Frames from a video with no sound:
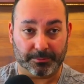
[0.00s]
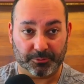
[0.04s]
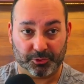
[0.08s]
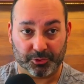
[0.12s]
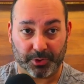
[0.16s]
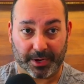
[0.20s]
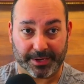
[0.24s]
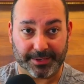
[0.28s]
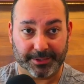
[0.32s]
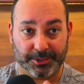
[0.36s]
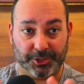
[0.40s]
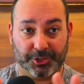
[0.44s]
I'm
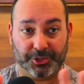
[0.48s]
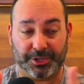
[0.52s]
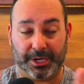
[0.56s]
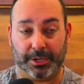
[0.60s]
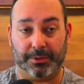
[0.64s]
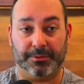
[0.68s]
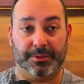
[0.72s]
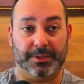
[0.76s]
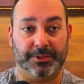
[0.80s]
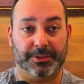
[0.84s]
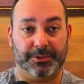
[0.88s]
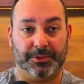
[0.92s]
trying to
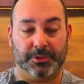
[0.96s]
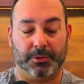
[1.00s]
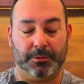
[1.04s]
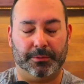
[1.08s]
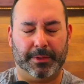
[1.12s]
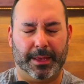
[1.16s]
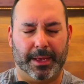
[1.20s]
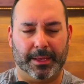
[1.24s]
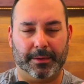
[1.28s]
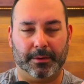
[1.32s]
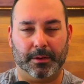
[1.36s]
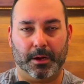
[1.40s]
share this
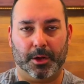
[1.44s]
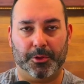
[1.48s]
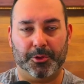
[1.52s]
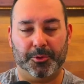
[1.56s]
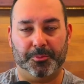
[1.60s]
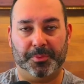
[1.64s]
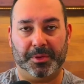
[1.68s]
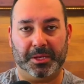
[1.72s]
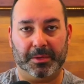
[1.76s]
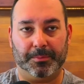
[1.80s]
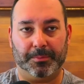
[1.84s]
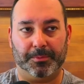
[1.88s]
so that
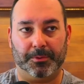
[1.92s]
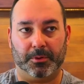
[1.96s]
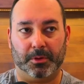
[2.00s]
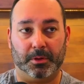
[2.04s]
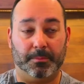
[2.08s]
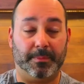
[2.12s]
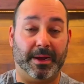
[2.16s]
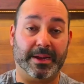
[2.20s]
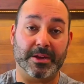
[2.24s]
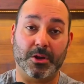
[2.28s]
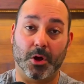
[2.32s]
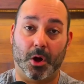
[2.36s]
other
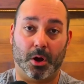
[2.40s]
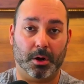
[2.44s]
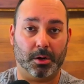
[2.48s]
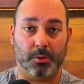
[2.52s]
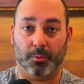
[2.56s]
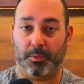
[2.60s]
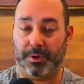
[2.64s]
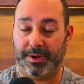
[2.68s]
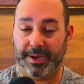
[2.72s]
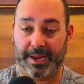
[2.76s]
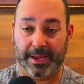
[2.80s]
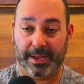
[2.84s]
people, and my
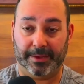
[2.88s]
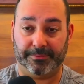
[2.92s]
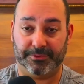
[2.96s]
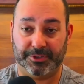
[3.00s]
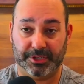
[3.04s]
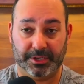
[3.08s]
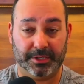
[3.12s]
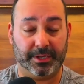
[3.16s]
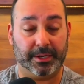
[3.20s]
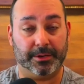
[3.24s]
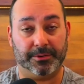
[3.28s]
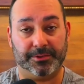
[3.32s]
daughter one day,
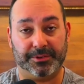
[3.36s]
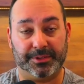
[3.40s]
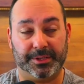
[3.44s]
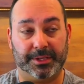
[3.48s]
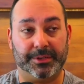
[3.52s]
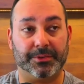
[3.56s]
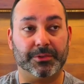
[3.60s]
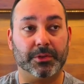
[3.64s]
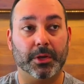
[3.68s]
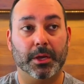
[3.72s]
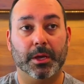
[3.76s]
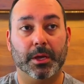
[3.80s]
if she hears
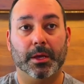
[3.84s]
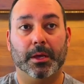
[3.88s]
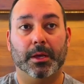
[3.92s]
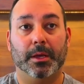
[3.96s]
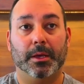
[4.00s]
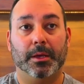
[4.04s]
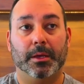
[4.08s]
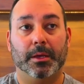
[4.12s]
this,